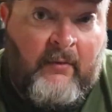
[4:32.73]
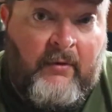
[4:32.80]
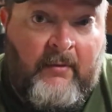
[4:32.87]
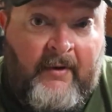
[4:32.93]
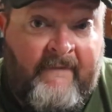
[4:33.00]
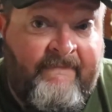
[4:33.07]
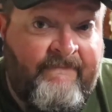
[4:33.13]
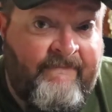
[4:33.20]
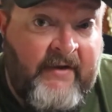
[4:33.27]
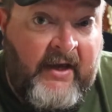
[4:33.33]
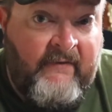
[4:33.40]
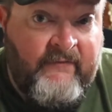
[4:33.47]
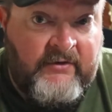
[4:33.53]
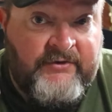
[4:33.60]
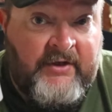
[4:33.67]
Now, one of my
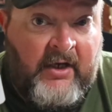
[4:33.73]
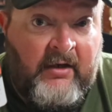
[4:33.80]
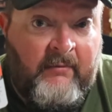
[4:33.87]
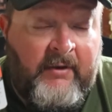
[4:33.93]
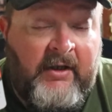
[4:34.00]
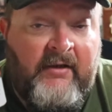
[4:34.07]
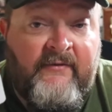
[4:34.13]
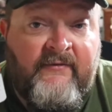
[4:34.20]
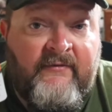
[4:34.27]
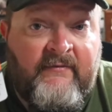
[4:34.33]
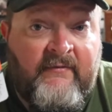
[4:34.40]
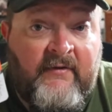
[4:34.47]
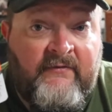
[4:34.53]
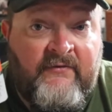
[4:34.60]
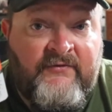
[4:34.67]
favorite
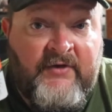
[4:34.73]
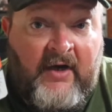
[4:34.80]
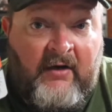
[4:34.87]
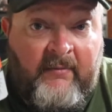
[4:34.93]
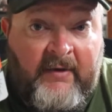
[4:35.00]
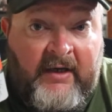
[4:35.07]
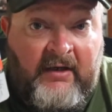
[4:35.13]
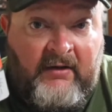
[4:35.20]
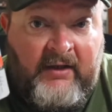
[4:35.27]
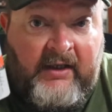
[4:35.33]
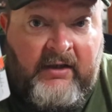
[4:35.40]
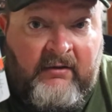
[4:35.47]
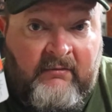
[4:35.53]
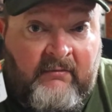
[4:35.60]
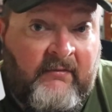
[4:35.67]
chatterbaits is Chatterbait
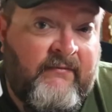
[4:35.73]
Elite.